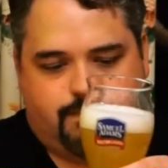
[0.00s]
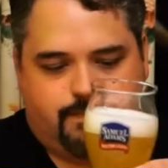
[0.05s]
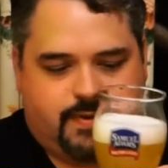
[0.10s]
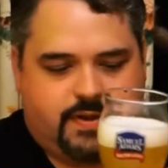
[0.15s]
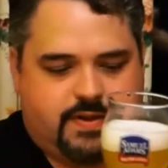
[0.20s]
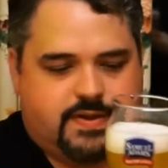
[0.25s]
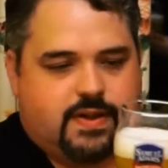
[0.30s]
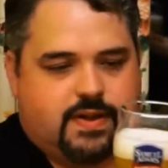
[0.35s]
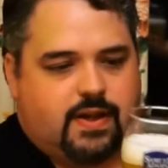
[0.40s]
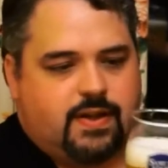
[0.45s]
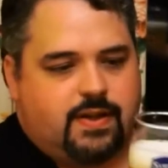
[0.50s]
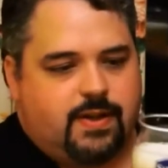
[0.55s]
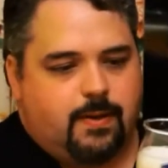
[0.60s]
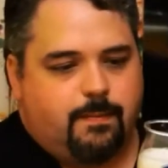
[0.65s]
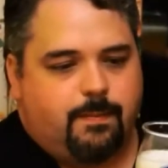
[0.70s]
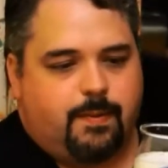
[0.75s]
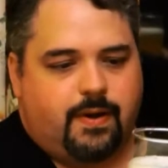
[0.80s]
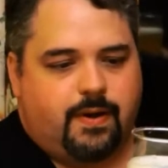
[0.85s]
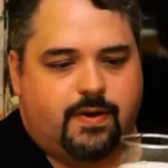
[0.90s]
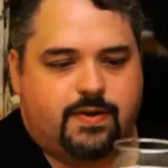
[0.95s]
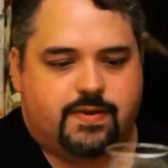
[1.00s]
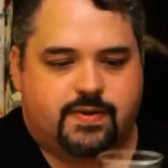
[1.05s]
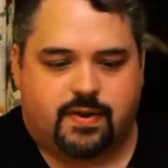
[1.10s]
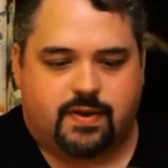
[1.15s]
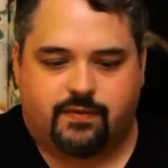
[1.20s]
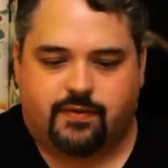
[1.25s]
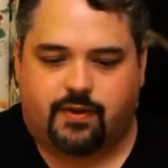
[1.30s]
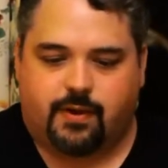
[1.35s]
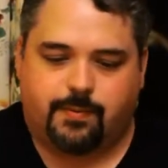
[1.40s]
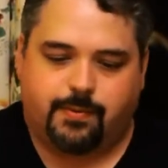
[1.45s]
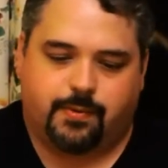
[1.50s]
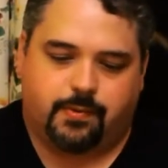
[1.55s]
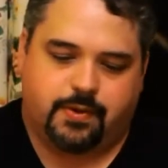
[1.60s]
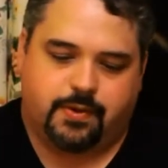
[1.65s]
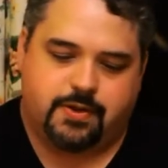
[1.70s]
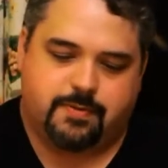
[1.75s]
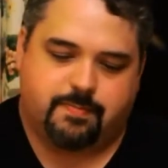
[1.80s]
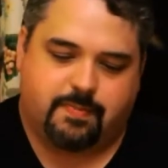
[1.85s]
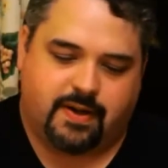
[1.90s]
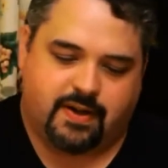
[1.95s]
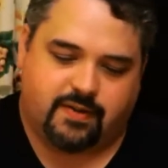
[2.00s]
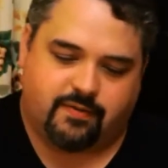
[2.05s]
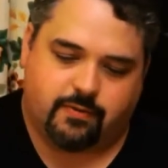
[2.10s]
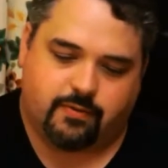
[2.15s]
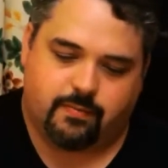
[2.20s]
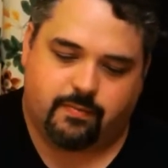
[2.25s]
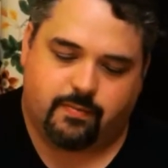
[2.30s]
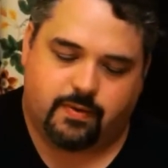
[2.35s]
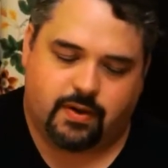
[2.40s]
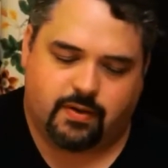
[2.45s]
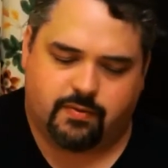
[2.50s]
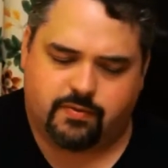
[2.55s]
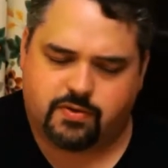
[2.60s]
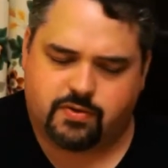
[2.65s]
it's got the appearance that I've come to expect from of a